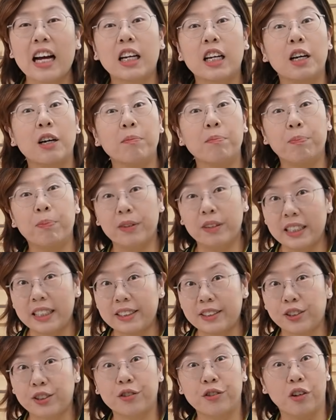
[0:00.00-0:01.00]
a
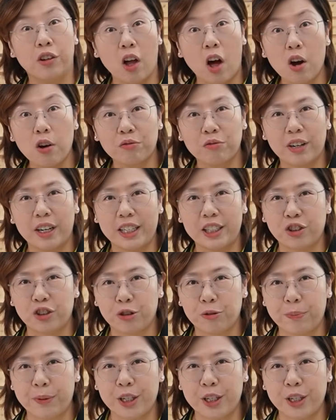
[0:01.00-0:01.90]
complete long-range